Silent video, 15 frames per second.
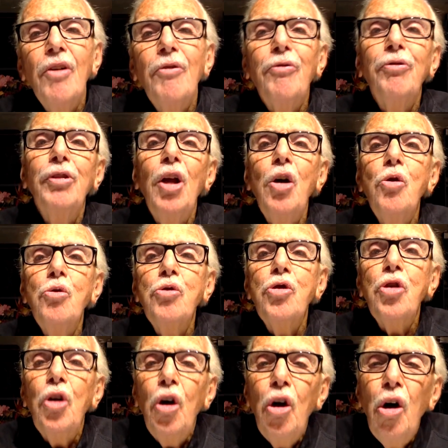
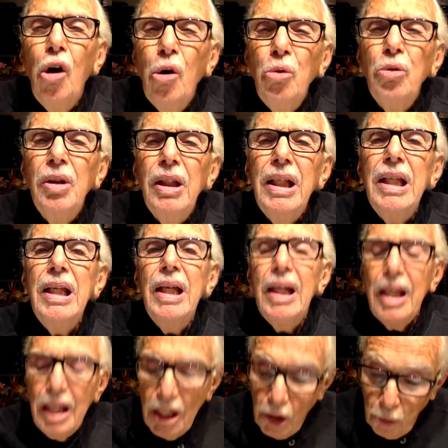flows only
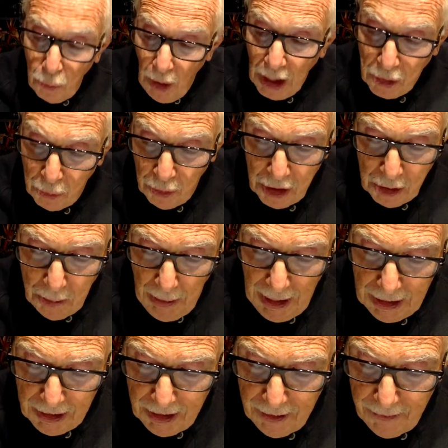in
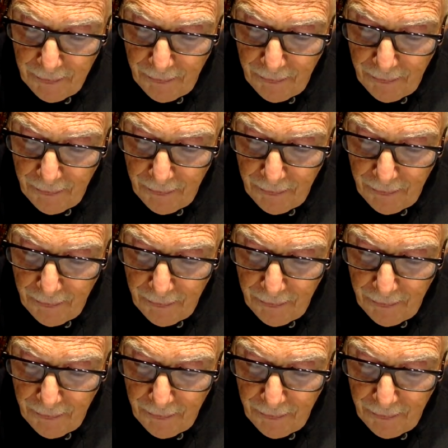retrospect.